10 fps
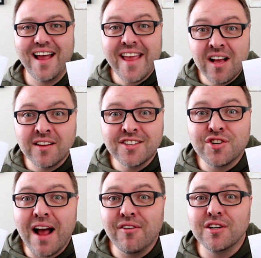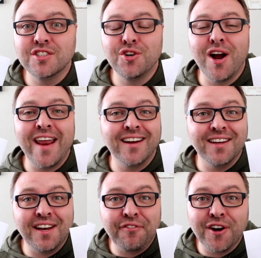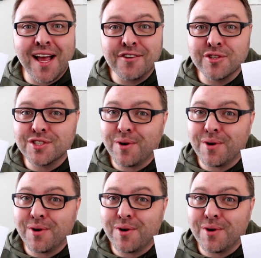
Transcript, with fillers: Hey all you travelers who are heading to different countries